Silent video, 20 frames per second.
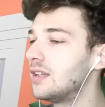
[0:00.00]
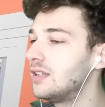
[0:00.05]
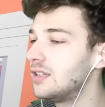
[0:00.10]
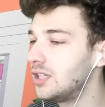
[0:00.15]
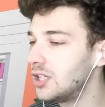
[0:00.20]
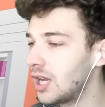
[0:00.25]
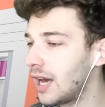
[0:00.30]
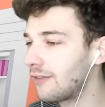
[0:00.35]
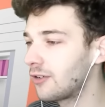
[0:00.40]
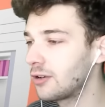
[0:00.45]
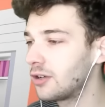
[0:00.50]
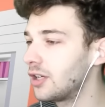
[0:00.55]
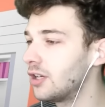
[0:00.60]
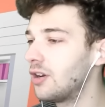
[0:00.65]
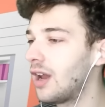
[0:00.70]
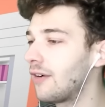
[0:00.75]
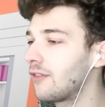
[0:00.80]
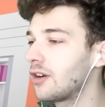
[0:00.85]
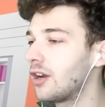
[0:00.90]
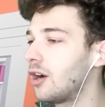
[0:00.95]
You never, you
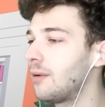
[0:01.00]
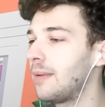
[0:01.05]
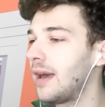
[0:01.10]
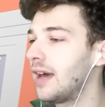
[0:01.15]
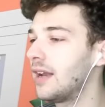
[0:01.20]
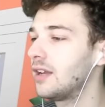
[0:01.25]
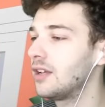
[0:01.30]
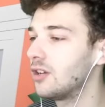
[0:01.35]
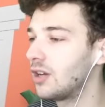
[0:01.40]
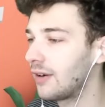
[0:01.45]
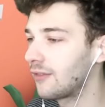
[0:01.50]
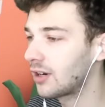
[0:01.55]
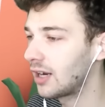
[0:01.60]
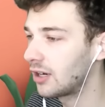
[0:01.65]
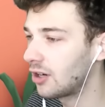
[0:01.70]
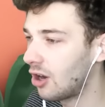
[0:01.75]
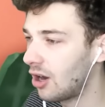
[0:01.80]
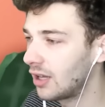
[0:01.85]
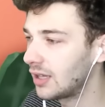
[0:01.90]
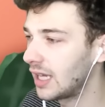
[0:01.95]
never know, man. You never
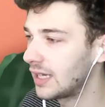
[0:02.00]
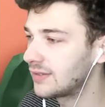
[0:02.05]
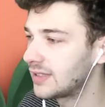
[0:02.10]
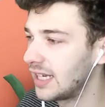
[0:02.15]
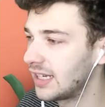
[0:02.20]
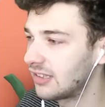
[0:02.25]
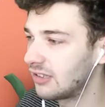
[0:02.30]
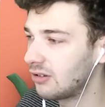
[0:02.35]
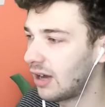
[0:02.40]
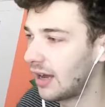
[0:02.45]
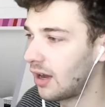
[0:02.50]
know how life takes you.